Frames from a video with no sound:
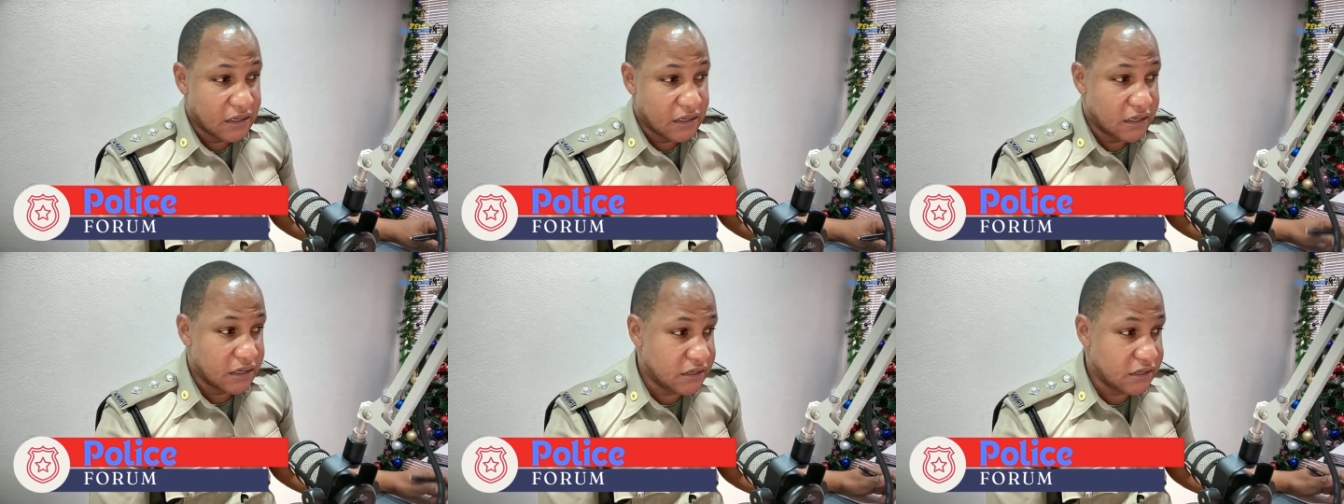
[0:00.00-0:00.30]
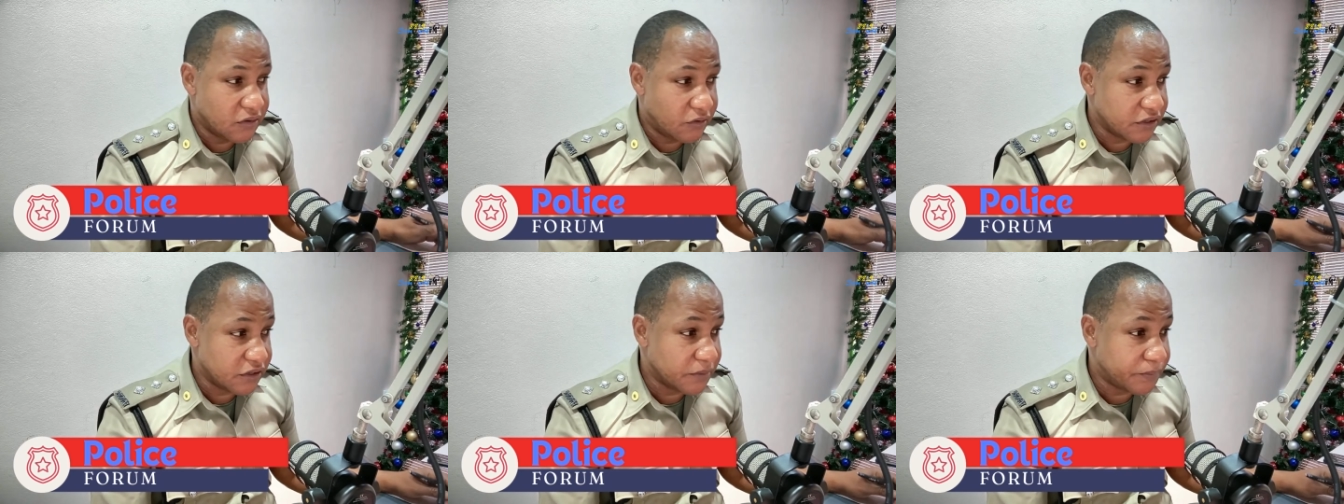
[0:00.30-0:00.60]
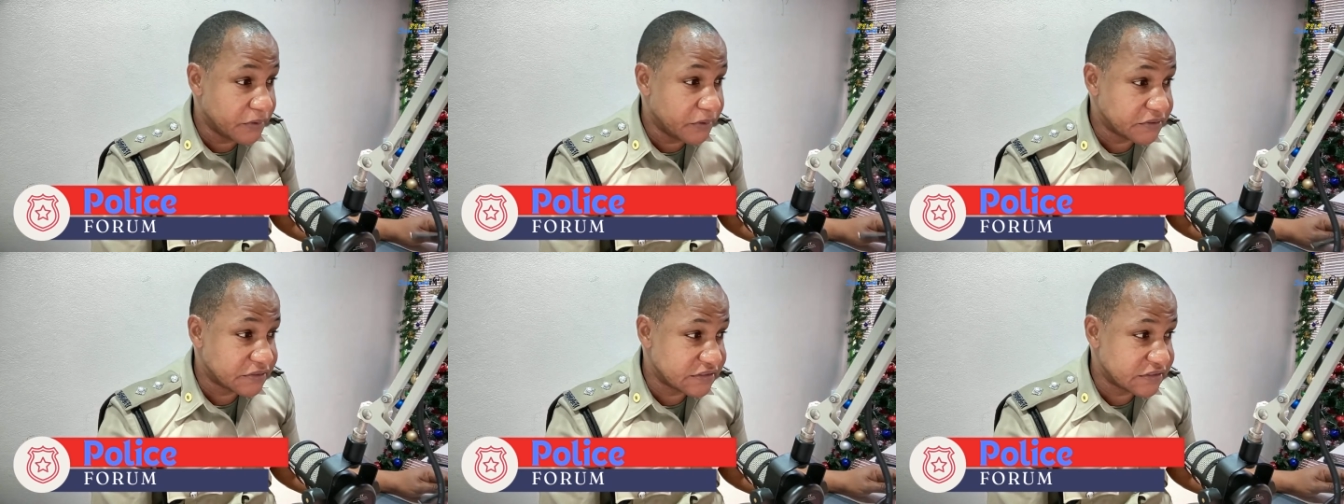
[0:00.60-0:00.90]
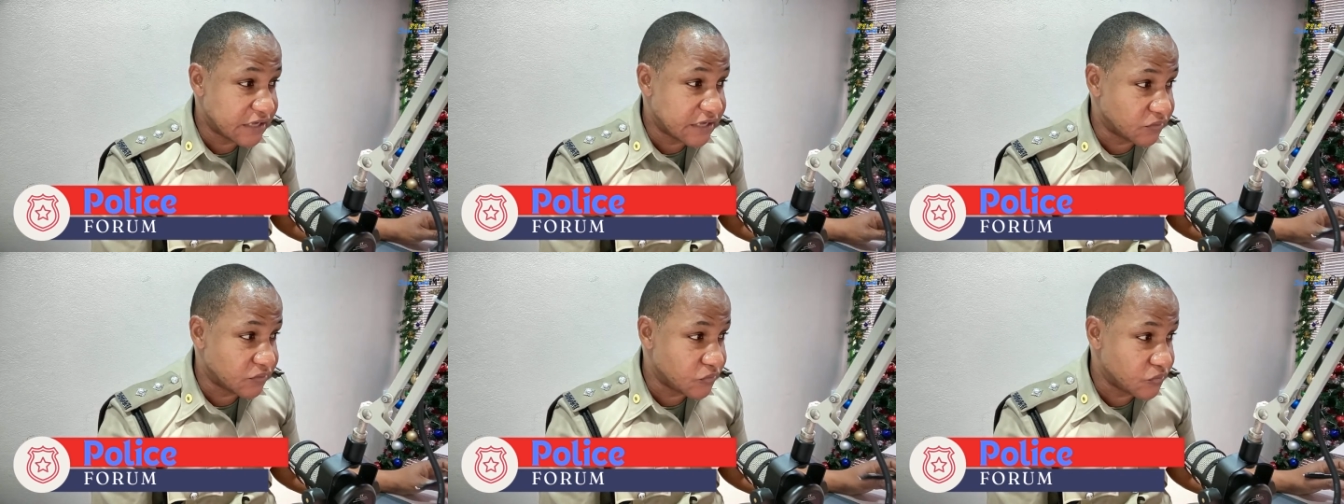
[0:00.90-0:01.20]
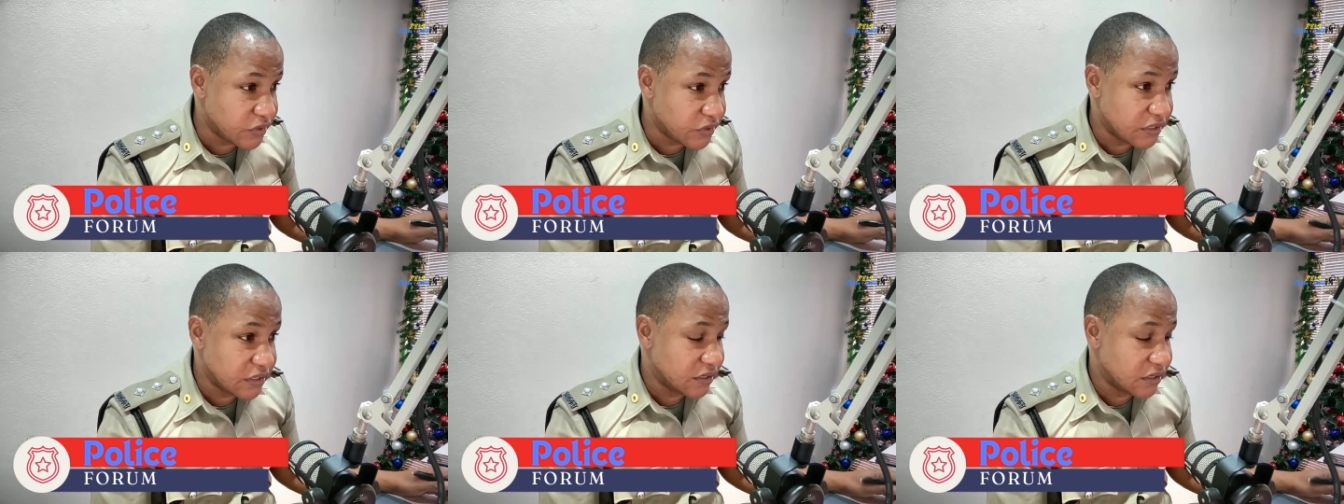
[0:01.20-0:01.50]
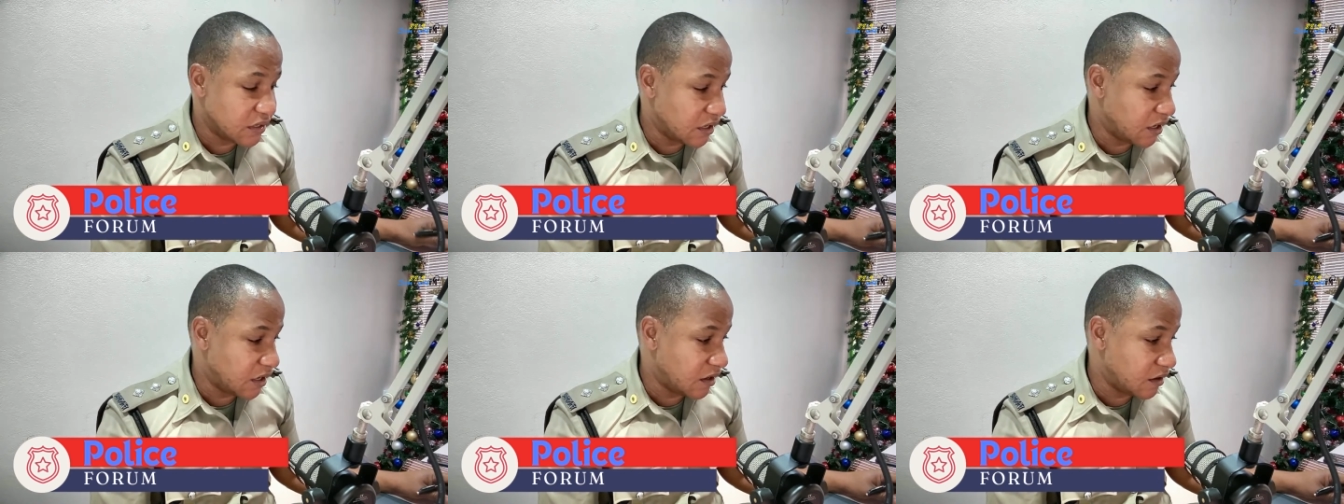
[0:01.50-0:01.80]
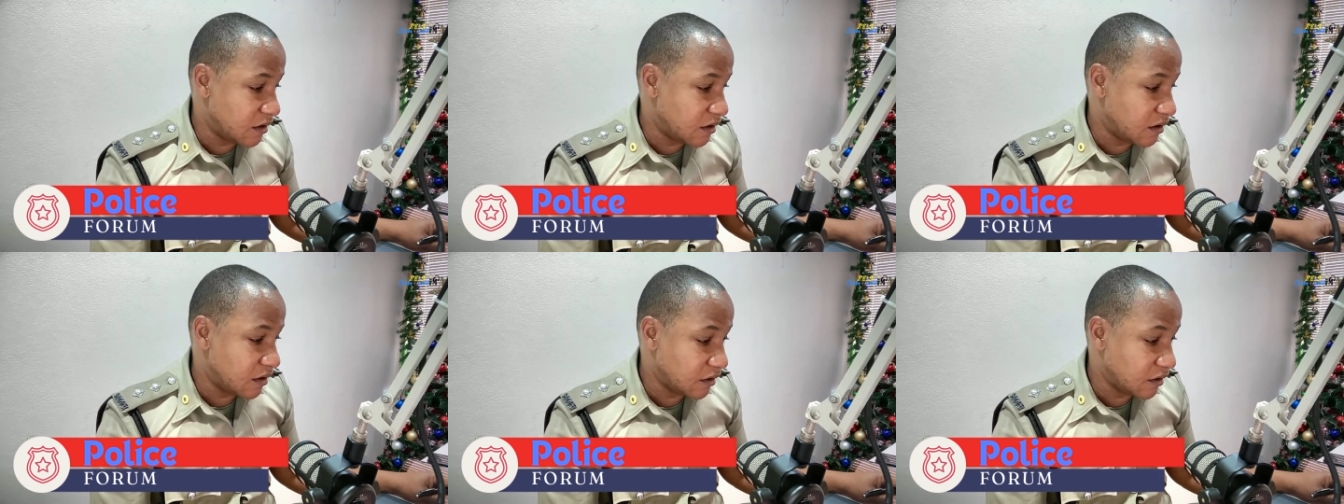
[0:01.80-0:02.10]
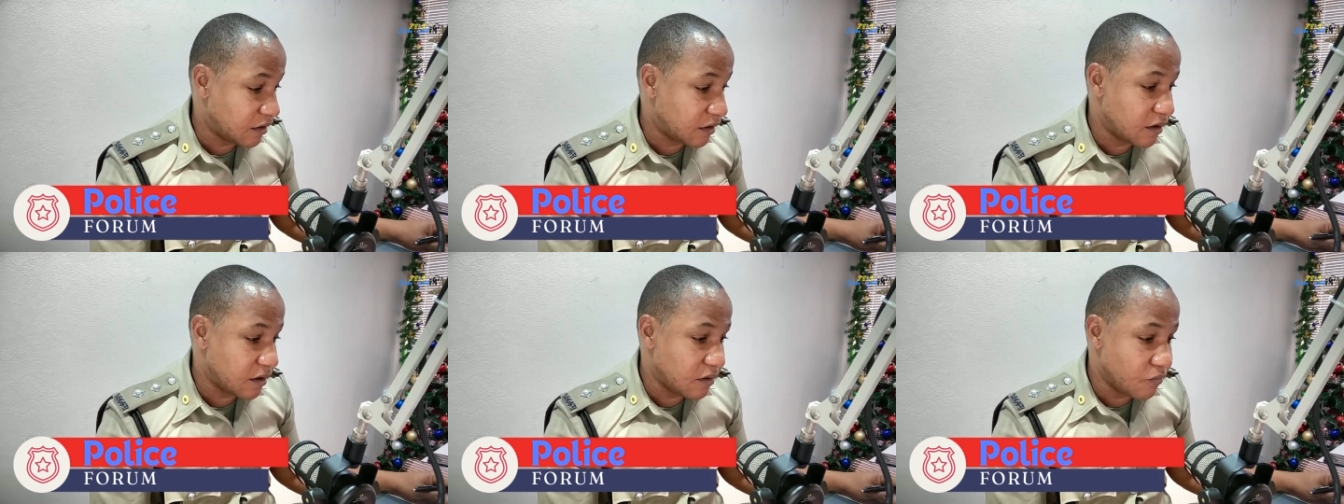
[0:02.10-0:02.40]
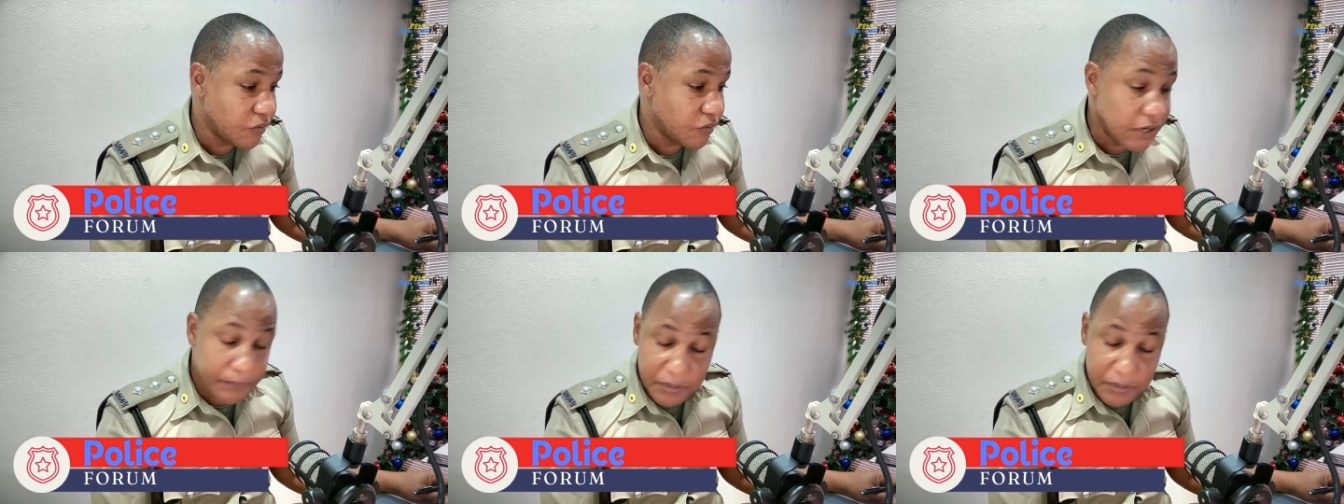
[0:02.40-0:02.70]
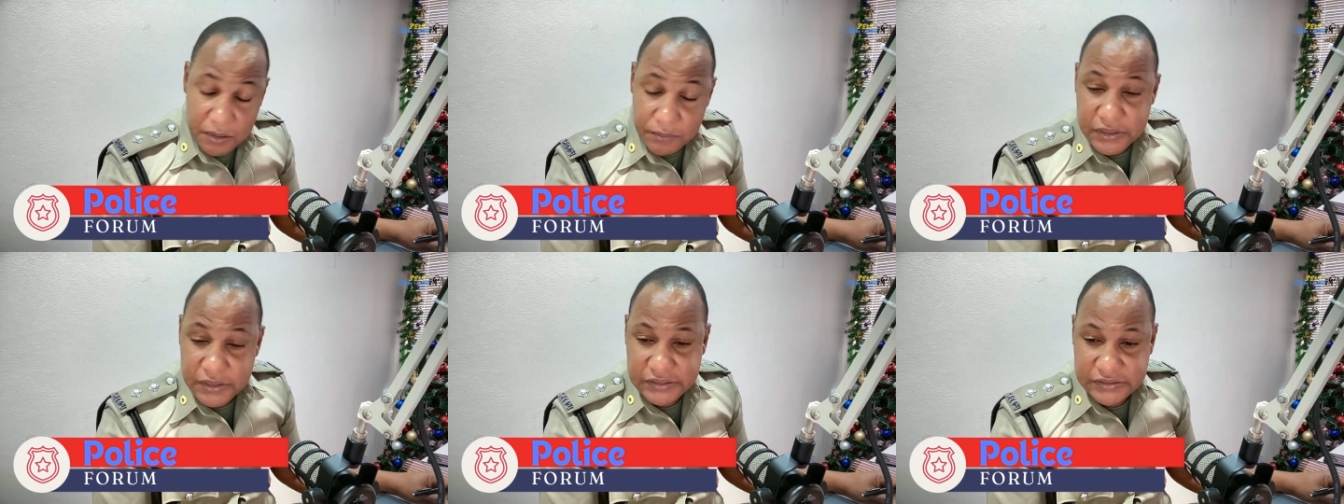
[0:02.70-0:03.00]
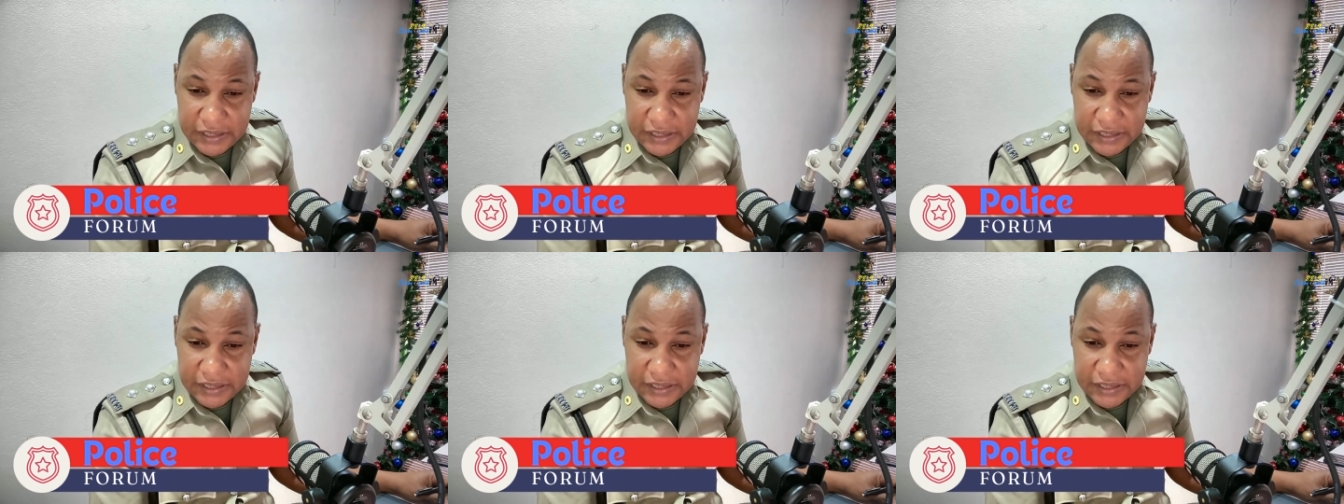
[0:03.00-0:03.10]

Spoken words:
The other persons that we will permit